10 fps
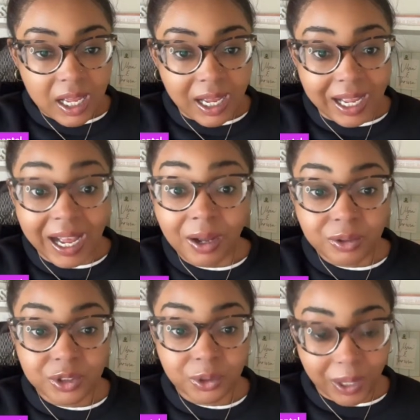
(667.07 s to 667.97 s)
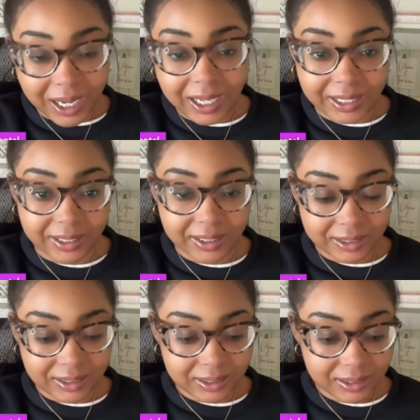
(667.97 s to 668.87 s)
how do I
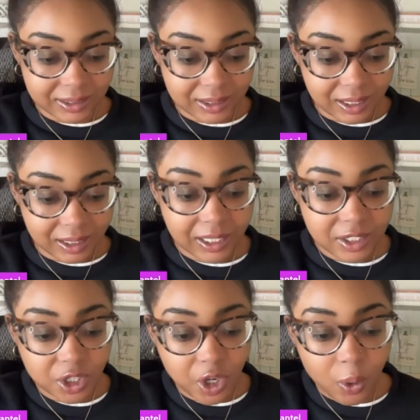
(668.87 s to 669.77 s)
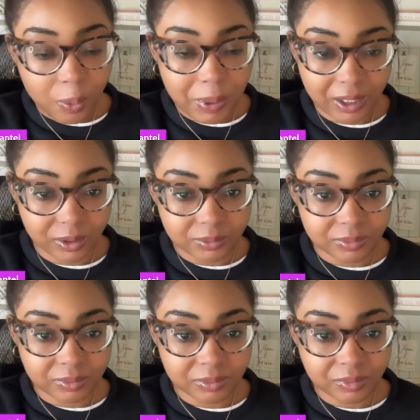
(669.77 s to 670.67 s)
like to go about
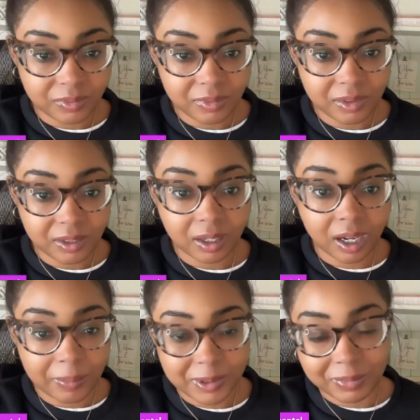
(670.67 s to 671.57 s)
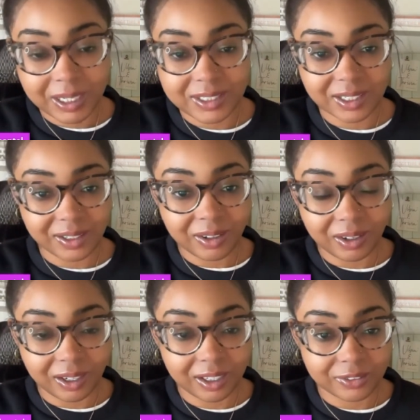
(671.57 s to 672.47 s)
optimizing an
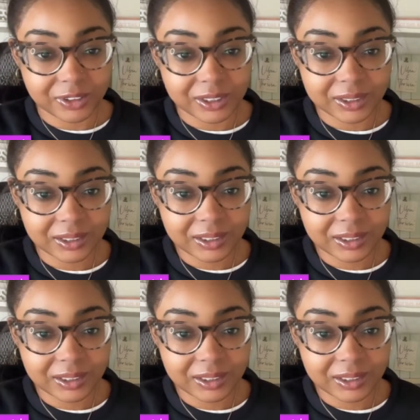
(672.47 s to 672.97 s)
offer?